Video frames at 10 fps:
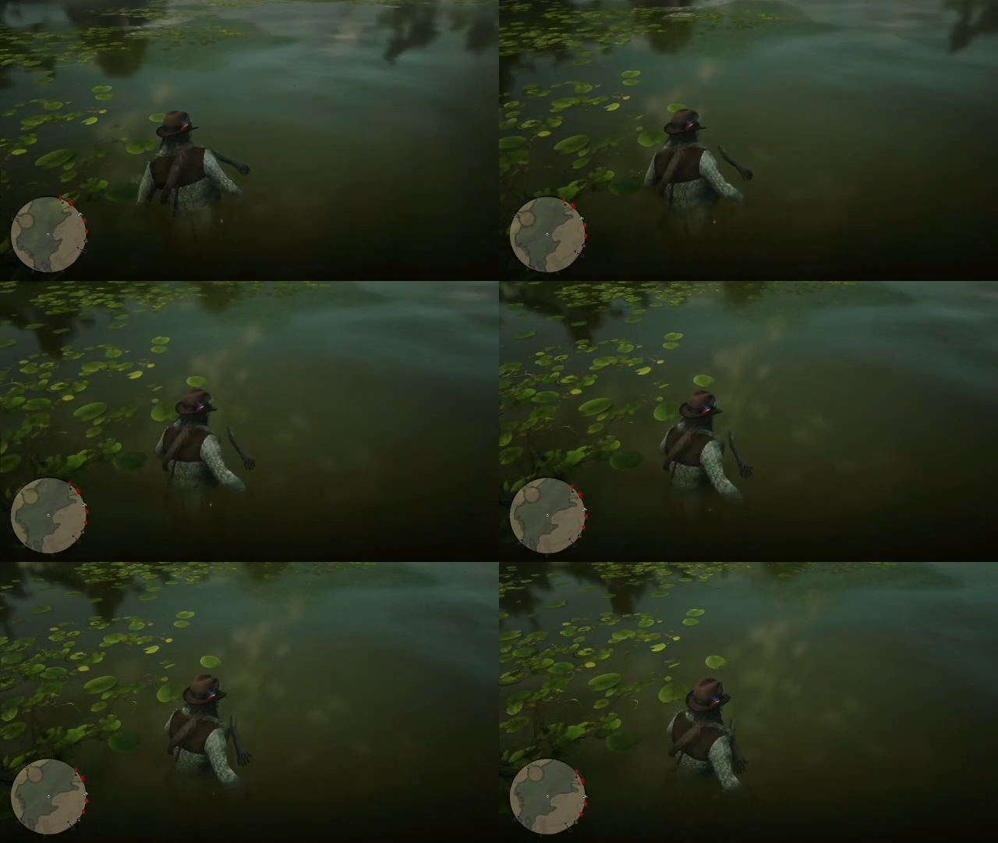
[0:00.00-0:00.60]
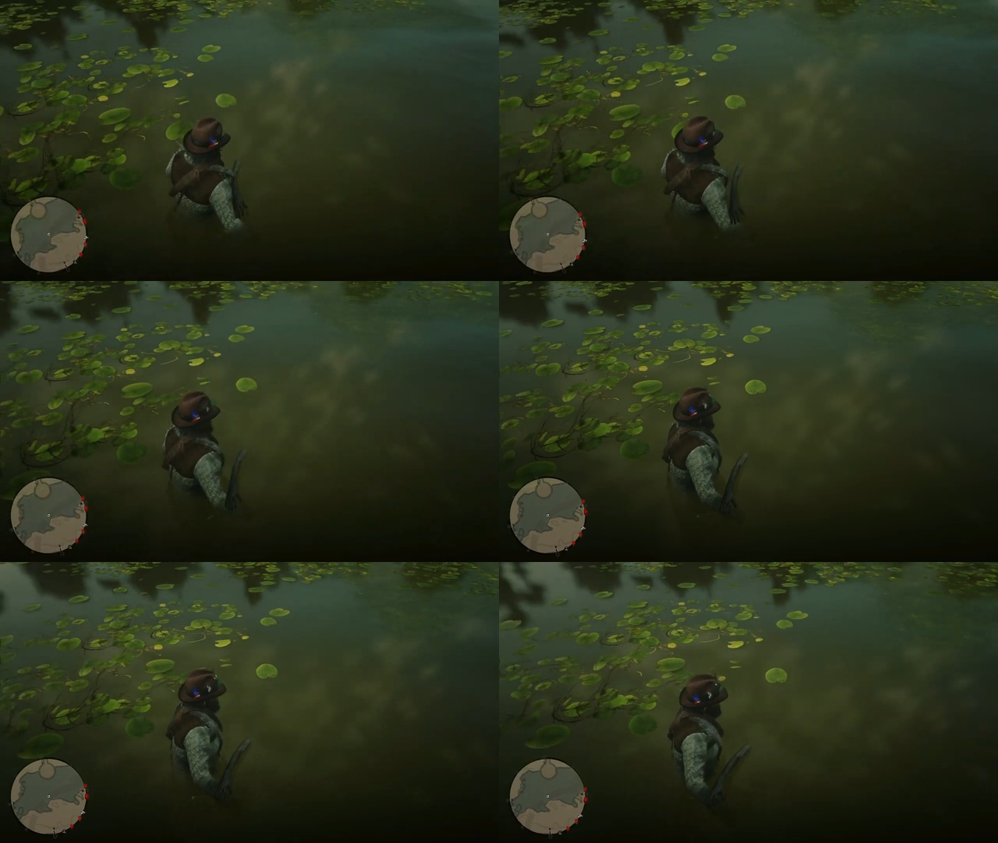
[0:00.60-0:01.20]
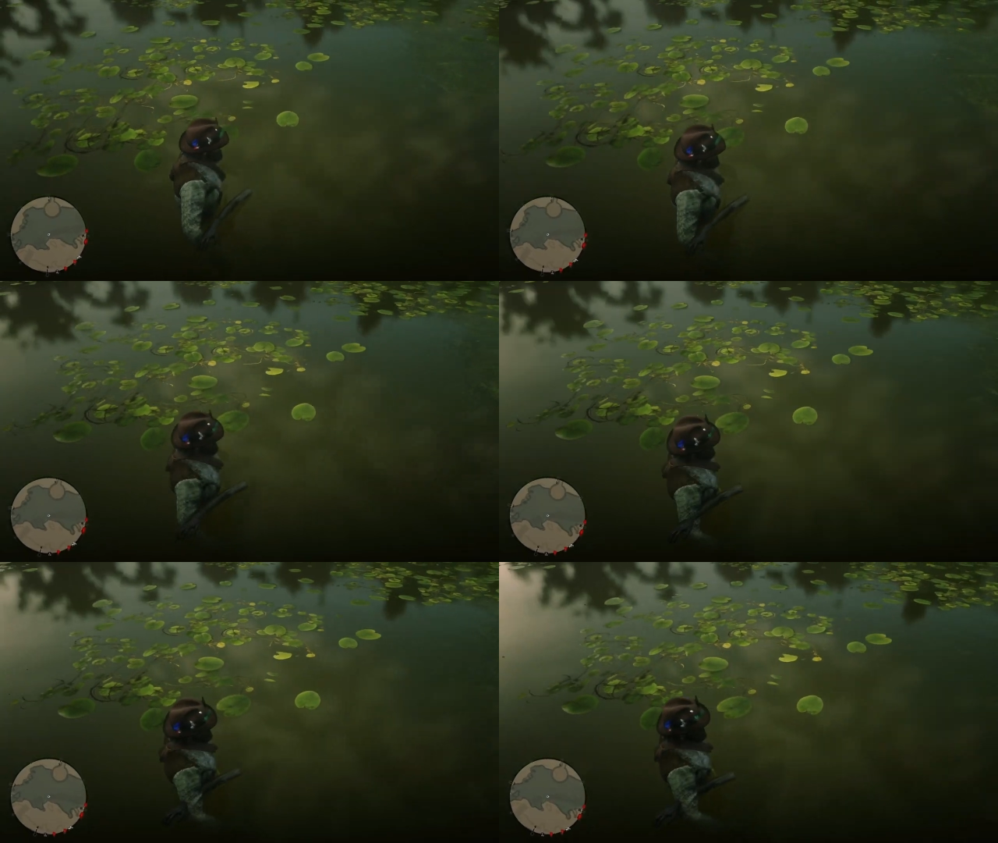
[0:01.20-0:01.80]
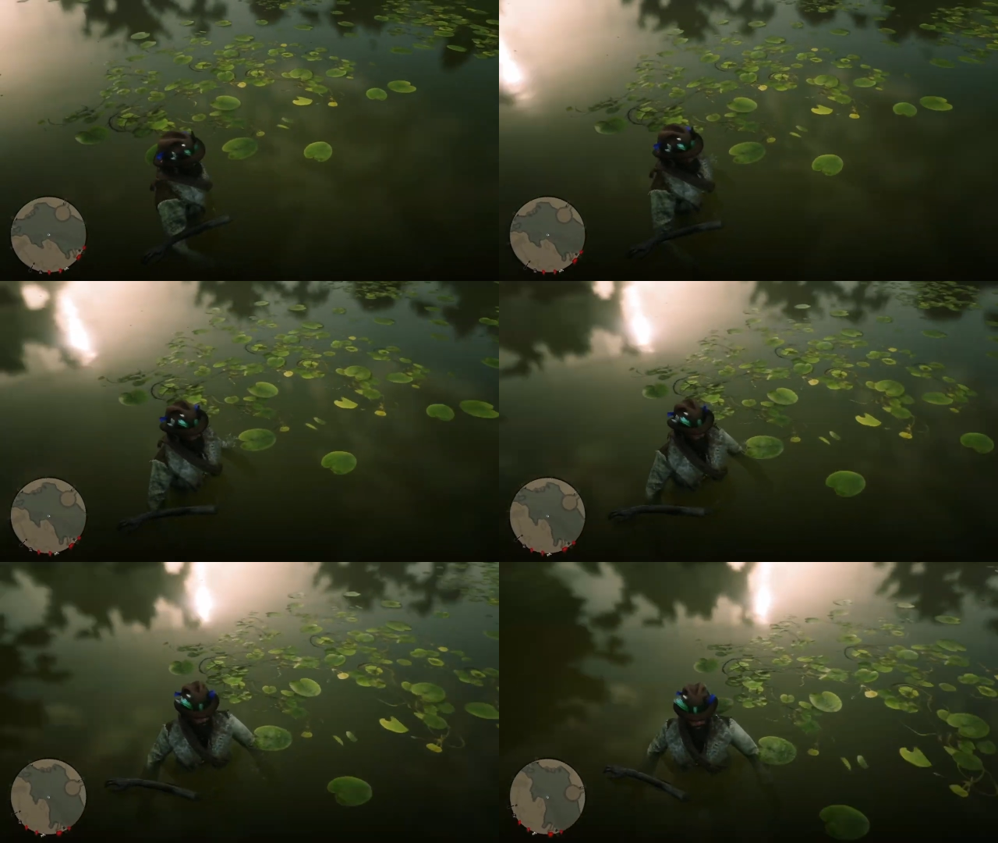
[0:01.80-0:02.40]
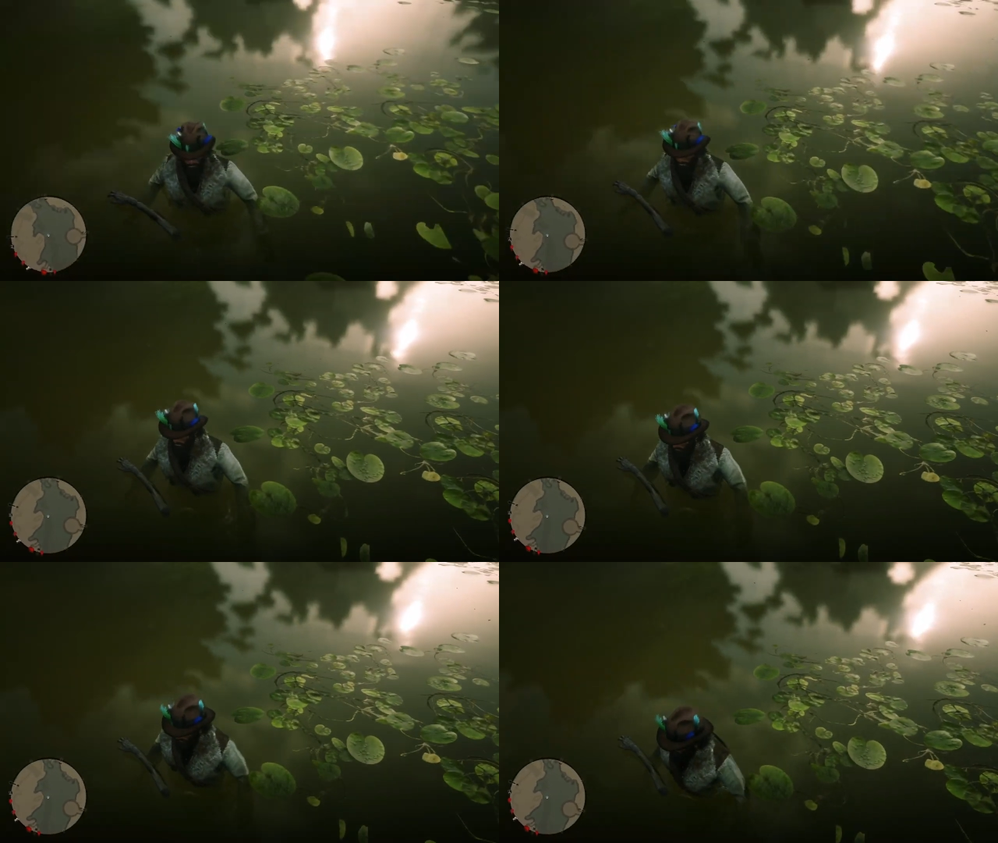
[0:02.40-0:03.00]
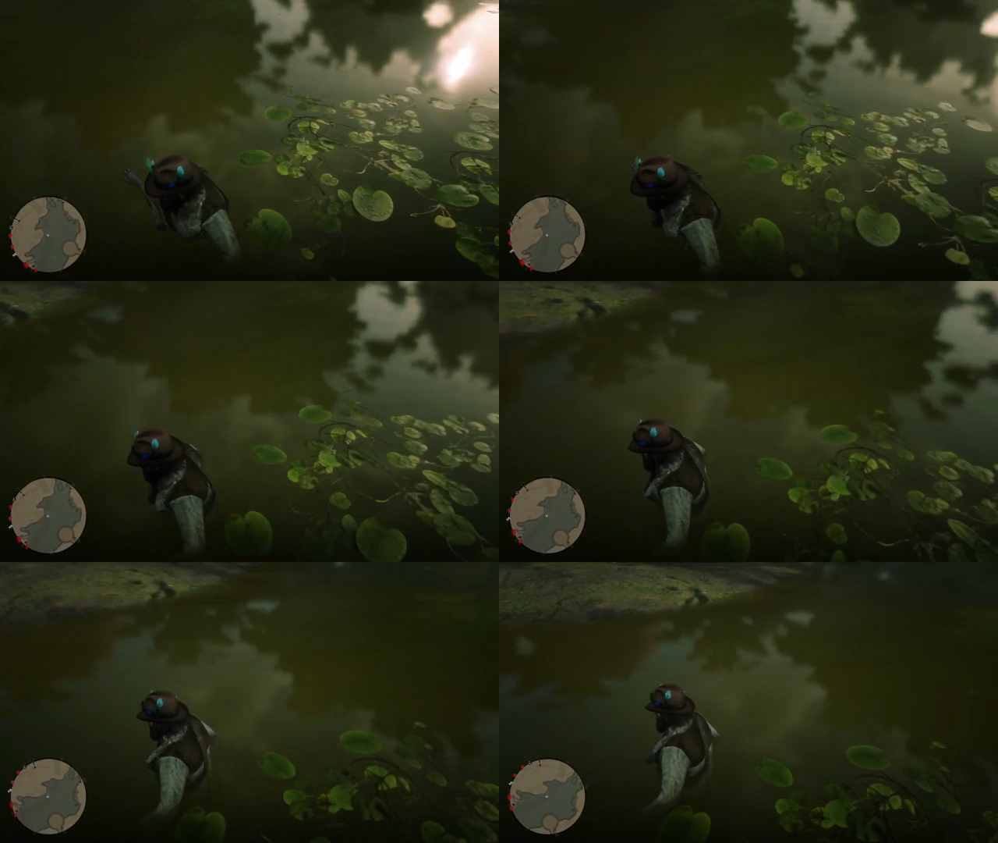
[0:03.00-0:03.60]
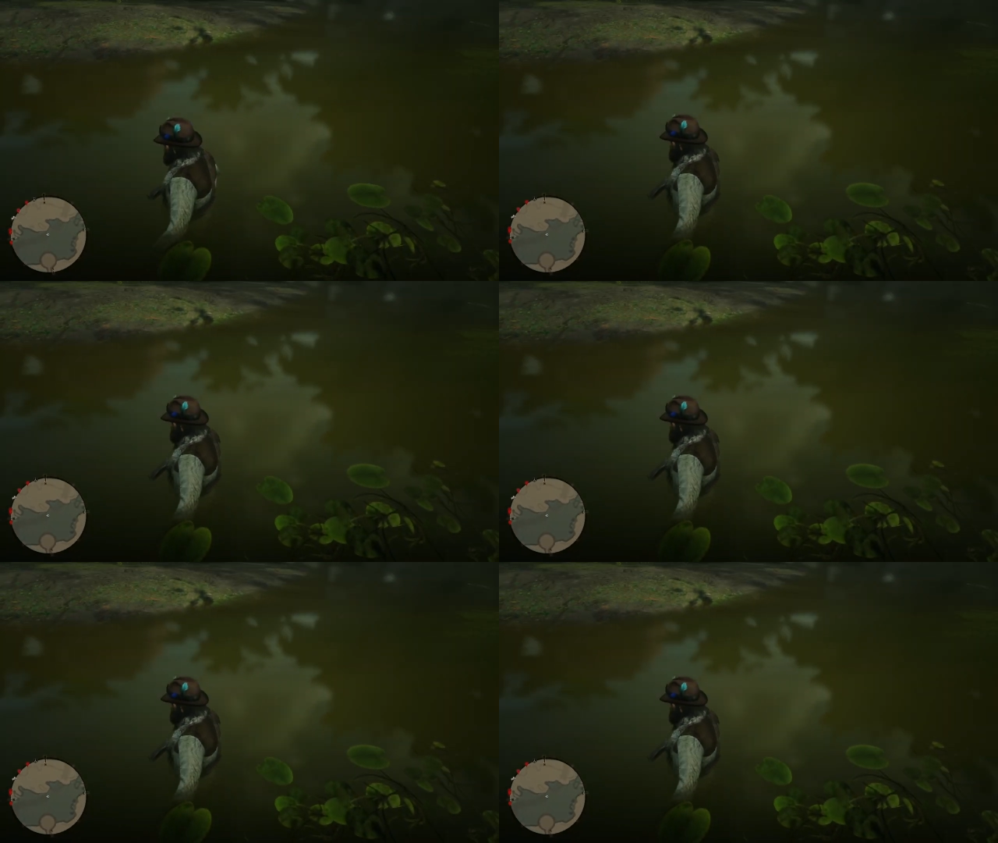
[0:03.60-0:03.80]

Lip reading: Nobody's mouth can be seen.